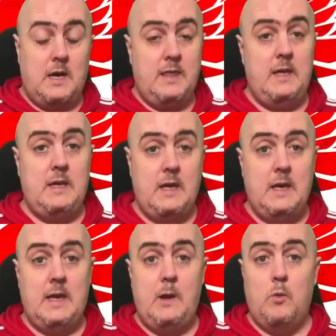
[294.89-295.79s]
I think
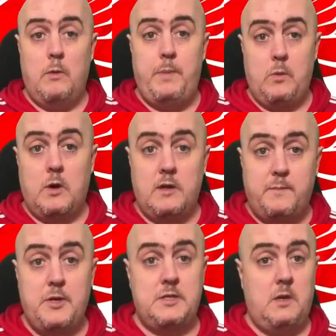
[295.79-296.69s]
it would be
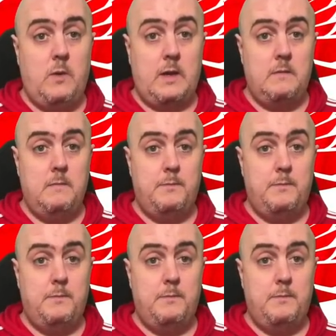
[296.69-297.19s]
worth pursuing.